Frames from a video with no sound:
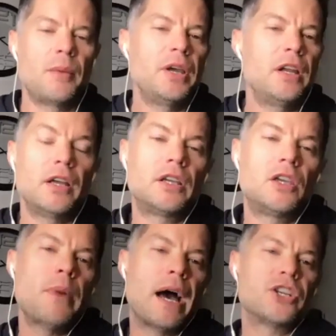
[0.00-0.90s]
I mean, can
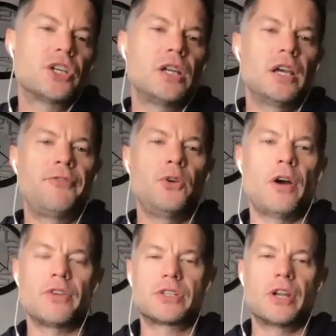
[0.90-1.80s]
you imagine if you
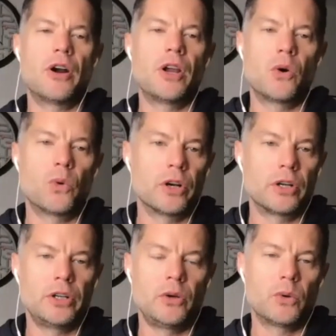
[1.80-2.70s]
have a scenario where
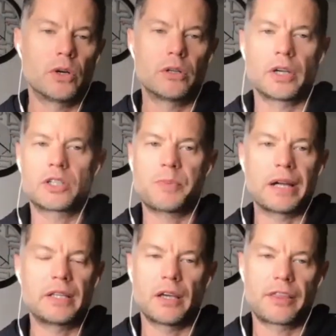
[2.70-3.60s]
you were
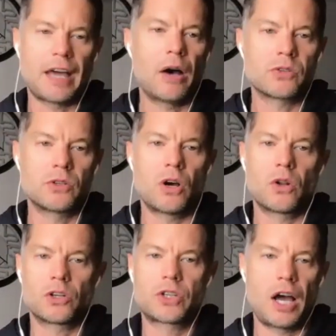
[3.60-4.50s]
expecting
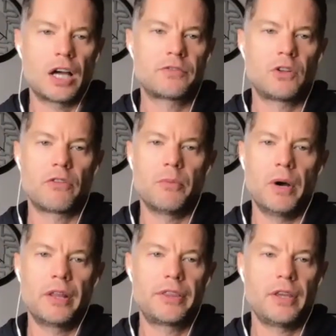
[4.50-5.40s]
$1,000 cash flow every
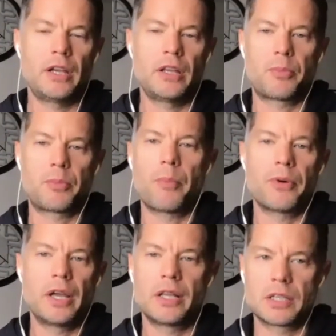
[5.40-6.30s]
month, and the property ends